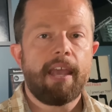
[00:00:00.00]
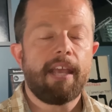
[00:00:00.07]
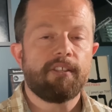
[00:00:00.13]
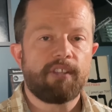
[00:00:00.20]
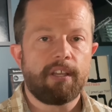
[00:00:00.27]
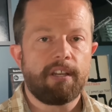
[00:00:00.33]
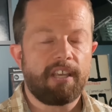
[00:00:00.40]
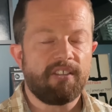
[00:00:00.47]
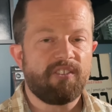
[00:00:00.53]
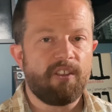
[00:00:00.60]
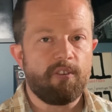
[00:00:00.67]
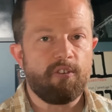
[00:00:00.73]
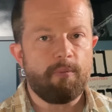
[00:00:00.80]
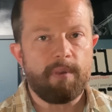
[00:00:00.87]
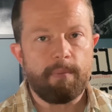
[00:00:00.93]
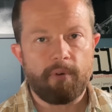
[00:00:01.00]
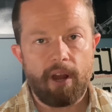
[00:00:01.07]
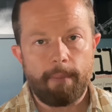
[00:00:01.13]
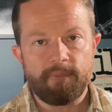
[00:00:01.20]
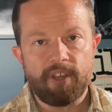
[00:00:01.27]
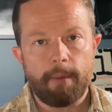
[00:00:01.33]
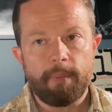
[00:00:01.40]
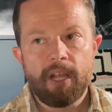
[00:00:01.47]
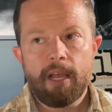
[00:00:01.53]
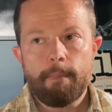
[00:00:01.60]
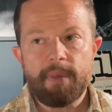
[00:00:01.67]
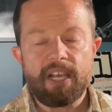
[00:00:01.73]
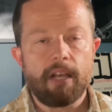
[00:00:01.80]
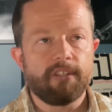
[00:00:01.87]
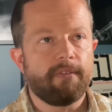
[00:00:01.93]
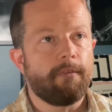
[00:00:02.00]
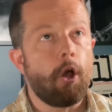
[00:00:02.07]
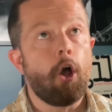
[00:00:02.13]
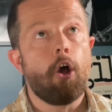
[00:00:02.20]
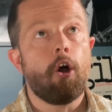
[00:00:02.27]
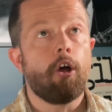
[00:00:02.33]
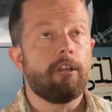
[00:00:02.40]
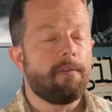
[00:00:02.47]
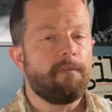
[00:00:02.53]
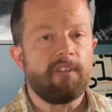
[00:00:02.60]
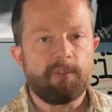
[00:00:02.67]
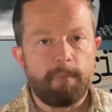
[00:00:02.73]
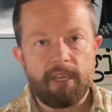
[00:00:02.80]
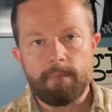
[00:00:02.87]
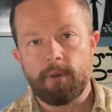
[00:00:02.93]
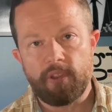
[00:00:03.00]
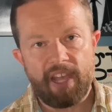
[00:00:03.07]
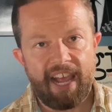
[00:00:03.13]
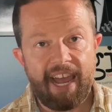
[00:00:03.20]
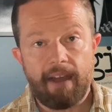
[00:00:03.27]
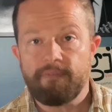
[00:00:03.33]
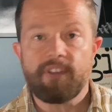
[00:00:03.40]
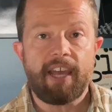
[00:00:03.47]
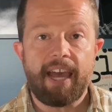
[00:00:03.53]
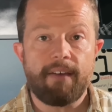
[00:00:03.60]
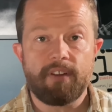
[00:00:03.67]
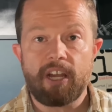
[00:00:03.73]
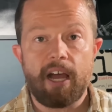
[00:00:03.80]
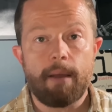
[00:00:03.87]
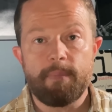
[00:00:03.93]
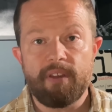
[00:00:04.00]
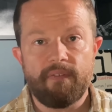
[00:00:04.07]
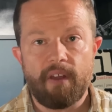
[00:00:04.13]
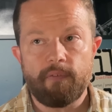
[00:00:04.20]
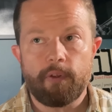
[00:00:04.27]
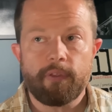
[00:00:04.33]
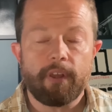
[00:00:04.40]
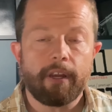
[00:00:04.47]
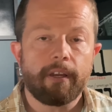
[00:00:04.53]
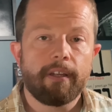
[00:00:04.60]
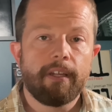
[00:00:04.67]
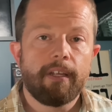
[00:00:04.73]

is going to continue to be propped up because of all of these people that have to have a copy of everything.